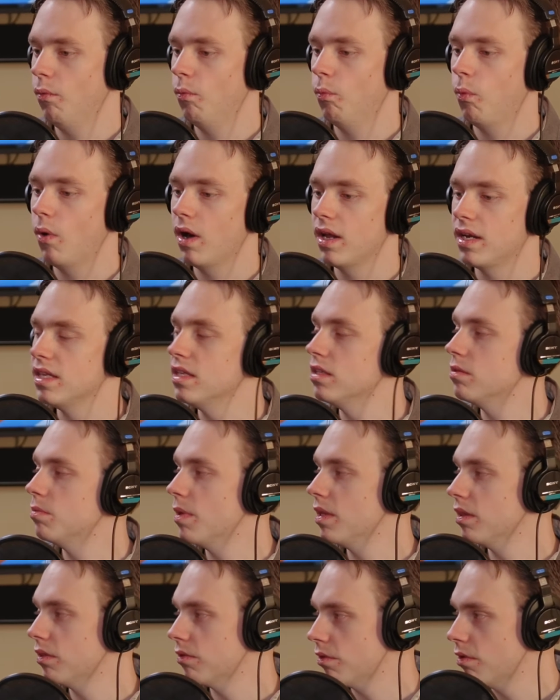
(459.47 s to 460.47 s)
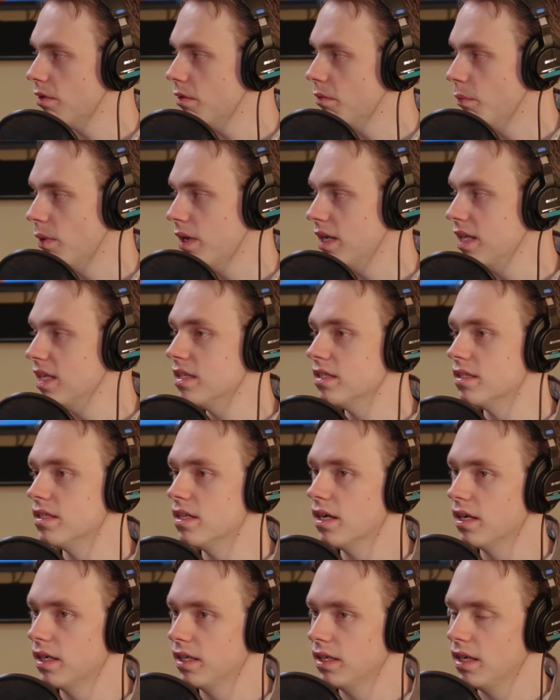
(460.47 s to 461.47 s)
what he's been through and what he's
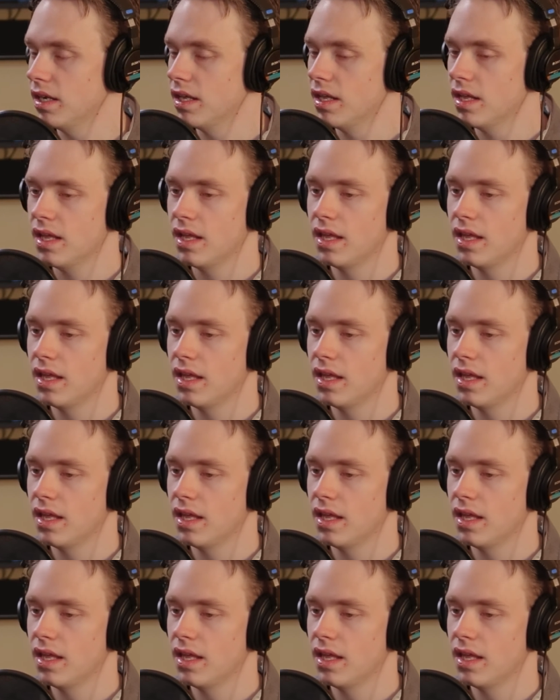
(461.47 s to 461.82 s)
done.